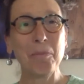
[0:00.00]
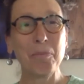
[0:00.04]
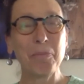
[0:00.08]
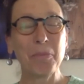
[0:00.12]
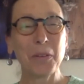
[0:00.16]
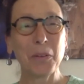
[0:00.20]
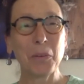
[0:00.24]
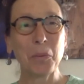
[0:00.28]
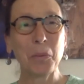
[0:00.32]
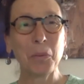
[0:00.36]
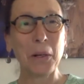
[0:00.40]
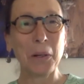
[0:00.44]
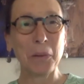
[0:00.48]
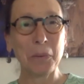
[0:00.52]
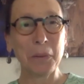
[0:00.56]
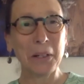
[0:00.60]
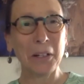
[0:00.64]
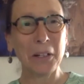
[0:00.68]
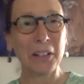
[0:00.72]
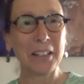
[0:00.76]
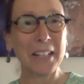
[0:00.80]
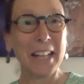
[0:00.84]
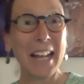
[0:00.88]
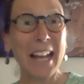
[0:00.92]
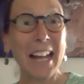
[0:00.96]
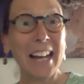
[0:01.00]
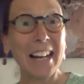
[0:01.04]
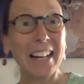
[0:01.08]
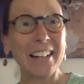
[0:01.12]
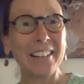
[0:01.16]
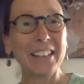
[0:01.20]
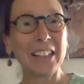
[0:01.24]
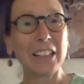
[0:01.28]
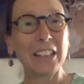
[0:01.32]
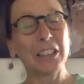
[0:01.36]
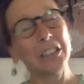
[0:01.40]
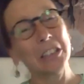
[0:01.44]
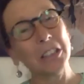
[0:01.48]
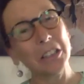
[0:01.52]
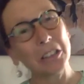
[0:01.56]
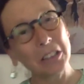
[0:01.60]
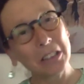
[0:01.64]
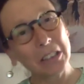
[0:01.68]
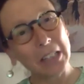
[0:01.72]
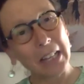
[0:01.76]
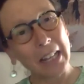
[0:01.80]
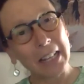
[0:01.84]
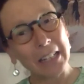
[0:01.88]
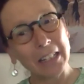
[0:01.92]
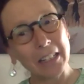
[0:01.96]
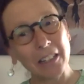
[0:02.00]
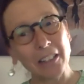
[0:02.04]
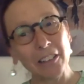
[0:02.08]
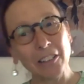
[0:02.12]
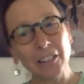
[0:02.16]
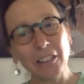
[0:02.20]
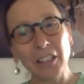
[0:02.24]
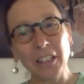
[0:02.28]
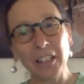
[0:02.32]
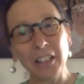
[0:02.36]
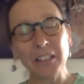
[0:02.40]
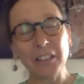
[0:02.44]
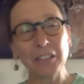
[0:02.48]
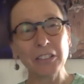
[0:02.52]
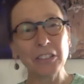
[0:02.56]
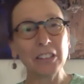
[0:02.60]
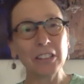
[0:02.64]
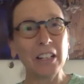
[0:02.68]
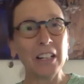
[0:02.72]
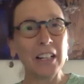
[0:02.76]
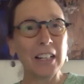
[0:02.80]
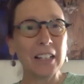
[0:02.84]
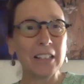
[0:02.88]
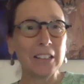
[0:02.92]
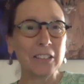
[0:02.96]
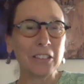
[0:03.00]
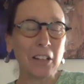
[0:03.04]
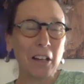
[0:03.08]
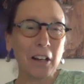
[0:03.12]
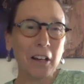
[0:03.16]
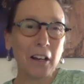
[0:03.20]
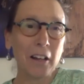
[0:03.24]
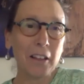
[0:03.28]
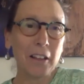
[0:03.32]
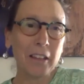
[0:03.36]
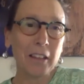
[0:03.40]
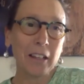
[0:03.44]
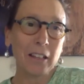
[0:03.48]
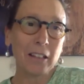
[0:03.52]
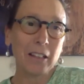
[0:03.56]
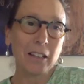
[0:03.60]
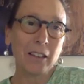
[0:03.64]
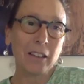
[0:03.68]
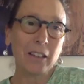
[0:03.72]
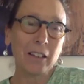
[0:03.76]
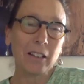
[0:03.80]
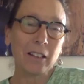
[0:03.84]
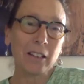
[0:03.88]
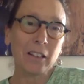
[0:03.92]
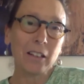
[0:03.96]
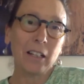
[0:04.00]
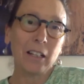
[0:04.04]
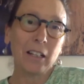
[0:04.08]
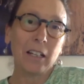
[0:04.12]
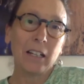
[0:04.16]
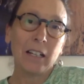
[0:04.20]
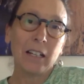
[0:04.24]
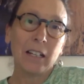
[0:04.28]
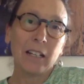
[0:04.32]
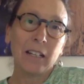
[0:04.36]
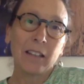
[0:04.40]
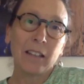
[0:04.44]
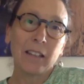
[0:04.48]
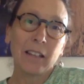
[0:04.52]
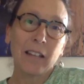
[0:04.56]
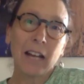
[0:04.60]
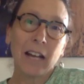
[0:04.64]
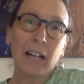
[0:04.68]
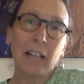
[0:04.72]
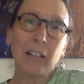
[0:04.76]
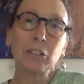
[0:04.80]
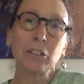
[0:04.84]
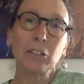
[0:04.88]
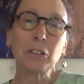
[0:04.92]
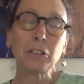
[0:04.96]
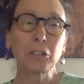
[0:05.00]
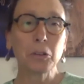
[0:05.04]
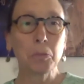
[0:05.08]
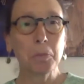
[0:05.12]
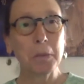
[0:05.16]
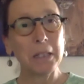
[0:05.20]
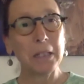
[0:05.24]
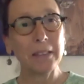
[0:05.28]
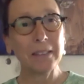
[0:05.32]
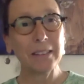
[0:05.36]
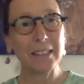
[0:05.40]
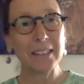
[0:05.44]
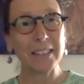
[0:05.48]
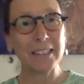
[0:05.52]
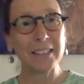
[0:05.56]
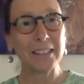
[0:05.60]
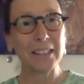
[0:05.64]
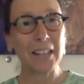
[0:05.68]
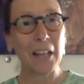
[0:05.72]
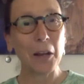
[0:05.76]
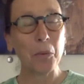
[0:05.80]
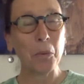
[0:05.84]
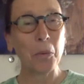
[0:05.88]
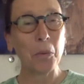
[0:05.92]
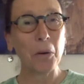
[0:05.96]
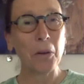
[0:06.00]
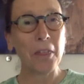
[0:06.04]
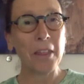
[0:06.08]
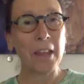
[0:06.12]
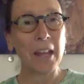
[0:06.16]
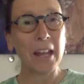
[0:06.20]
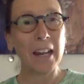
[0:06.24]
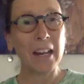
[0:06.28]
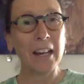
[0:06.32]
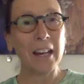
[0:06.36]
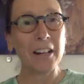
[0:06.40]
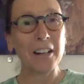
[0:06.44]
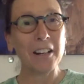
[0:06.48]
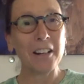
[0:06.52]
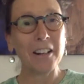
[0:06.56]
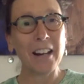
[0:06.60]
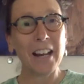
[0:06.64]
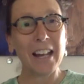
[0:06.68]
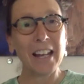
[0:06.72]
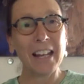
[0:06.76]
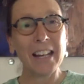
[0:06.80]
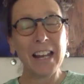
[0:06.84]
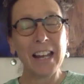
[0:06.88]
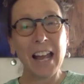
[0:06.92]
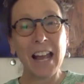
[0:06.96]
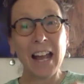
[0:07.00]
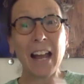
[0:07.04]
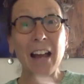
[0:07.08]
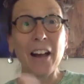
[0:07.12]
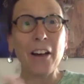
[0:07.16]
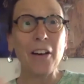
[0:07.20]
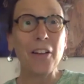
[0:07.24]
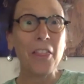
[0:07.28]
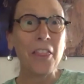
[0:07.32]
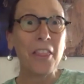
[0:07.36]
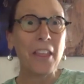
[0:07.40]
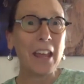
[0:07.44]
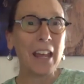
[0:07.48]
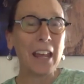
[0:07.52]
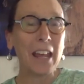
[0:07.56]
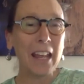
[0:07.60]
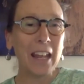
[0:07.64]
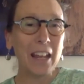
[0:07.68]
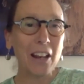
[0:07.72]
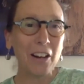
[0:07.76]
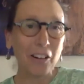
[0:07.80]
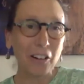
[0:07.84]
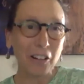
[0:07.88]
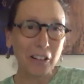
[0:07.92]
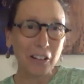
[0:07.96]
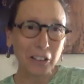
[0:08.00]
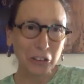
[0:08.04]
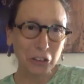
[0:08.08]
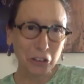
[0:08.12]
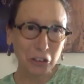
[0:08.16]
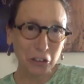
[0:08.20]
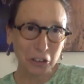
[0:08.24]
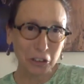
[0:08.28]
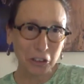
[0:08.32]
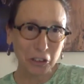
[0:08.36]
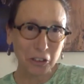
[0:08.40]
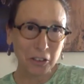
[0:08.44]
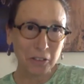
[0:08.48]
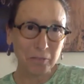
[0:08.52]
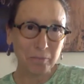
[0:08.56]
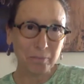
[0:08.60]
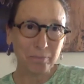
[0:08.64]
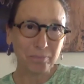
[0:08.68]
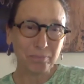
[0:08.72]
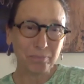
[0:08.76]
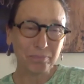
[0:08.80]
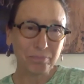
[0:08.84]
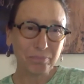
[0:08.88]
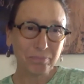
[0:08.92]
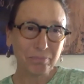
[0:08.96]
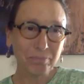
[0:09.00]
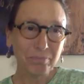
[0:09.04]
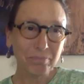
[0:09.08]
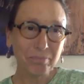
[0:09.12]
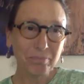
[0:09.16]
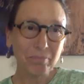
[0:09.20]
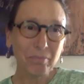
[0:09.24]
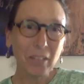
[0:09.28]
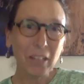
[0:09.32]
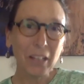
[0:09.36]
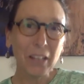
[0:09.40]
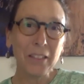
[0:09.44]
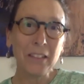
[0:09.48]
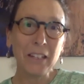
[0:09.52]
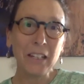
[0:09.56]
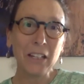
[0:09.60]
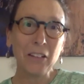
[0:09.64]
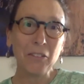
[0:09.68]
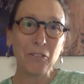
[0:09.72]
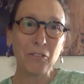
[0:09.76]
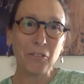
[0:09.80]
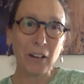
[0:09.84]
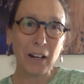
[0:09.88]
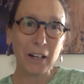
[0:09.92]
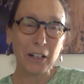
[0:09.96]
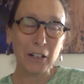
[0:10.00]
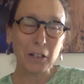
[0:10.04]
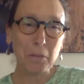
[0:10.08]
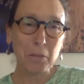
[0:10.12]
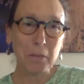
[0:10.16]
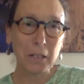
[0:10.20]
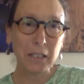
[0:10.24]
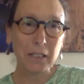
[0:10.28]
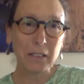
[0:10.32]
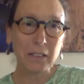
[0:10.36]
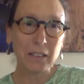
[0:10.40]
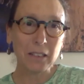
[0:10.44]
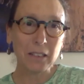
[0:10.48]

where we are now, and along those lines, the algal species that were there and how they altered the environment.